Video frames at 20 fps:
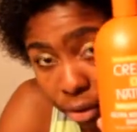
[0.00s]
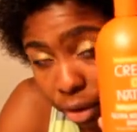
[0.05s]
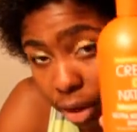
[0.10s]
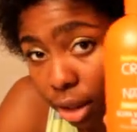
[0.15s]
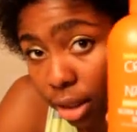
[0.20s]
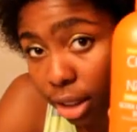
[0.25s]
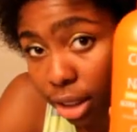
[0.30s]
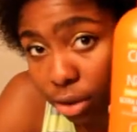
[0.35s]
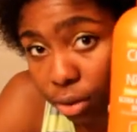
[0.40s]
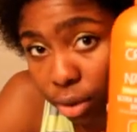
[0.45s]

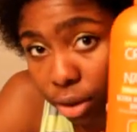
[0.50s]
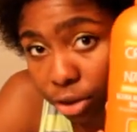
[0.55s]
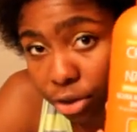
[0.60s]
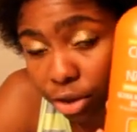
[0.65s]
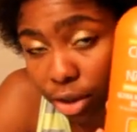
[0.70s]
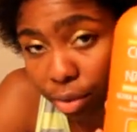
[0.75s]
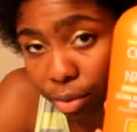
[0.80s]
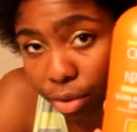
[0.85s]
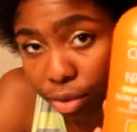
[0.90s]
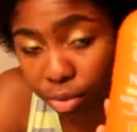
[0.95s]
and that's what I
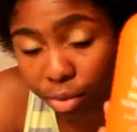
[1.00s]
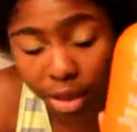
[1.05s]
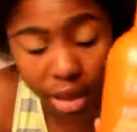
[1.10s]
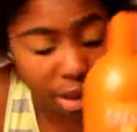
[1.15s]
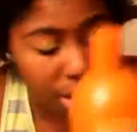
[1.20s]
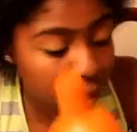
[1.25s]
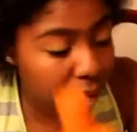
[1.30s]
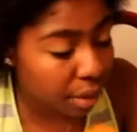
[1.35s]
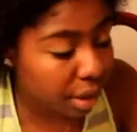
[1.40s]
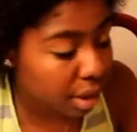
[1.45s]
shampoo my
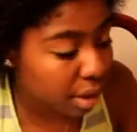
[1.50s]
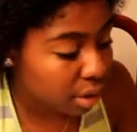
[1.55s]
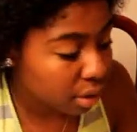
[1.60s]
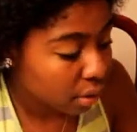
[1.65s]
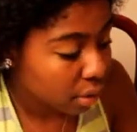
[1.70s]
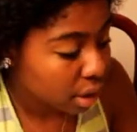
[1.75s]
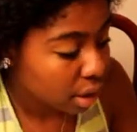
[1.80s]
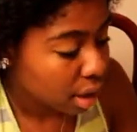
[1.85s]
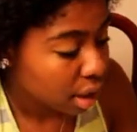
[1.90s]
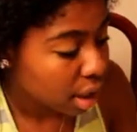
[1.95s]
hair with.
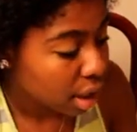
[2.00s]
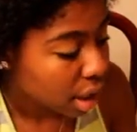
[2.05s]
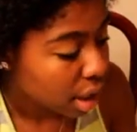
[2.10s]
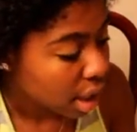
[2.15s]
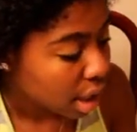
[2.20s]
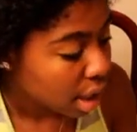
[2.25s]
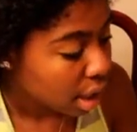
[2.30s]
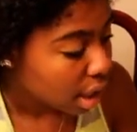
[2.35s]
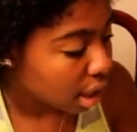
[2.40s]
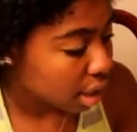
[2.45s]

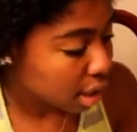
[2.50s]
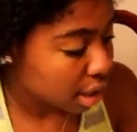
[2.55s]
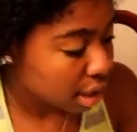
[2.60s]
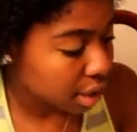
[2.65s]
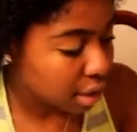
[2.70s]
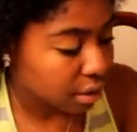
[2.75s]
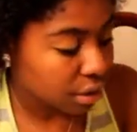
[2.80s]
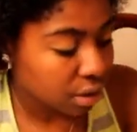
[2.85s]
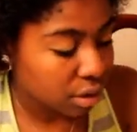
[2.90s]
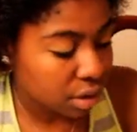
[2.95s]
And then
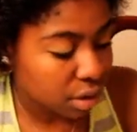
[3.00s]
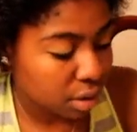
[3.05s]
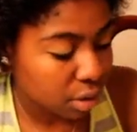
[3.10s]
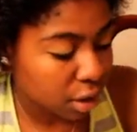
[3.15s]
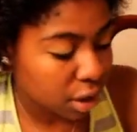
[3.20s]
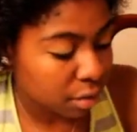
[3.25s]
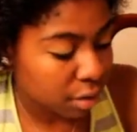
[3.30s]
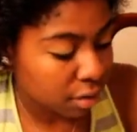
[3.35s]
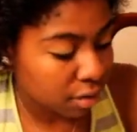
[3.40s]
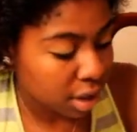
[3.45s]
this is the
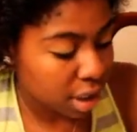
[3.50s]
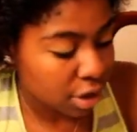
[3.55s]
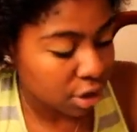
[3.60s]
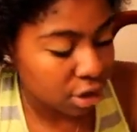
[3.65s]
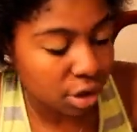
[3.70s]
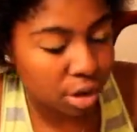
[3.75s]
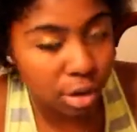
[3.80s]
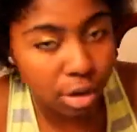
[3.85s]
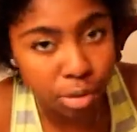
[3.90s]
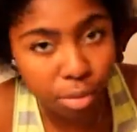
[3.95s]
Cream of
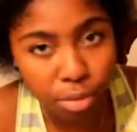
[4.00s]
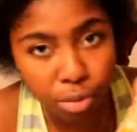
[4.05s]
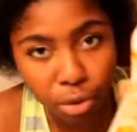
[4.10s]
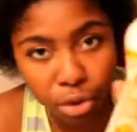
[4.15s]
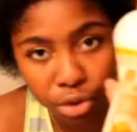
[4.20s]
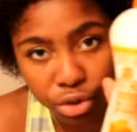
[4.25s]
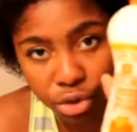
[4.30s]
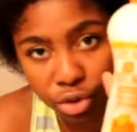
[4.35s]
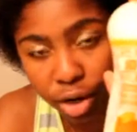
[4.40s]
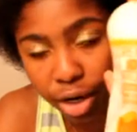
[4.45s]
Nature
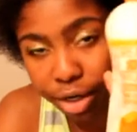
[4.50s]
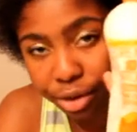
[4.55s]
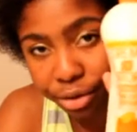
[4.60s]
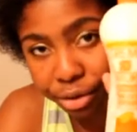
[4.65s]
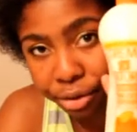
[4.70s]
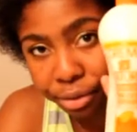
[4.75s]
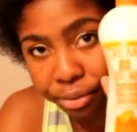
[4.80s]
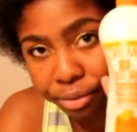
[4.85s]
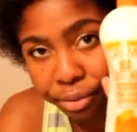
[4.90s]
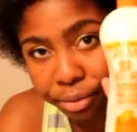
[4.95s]
moisturizer.